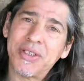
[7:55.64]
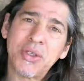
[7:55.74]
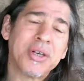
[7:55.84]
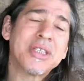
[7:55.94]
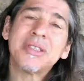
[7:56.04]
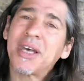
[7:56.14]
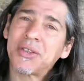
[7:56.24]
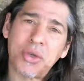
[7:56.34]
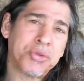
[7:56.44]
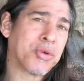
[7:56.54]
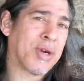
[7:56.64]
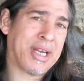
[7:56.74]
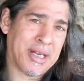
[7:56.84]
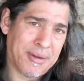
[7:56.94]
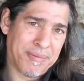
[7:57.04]
as long as it's not
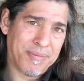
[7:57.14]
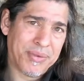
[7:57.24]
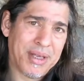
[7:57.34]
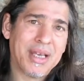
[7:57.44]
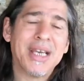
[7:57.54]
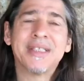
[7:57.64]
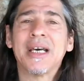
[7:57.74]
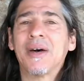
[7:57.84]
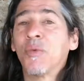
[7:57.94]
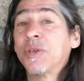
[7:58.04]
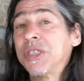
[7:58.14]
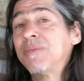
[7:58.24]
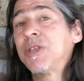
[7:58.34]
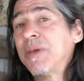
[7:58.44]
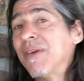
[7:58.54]
adulterated,
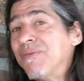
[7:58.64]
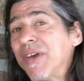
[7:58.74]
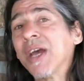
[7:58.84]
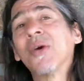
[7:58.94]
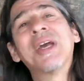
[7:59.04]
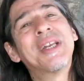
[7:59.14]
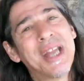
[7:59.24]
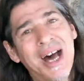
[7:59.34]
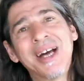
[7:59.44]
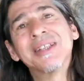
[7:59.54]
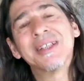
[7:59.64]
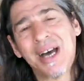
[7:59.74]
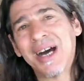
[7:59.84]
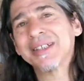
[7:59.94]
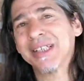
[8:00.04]
seems to me a very
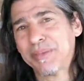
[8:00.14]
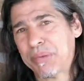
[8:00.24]
non-toxic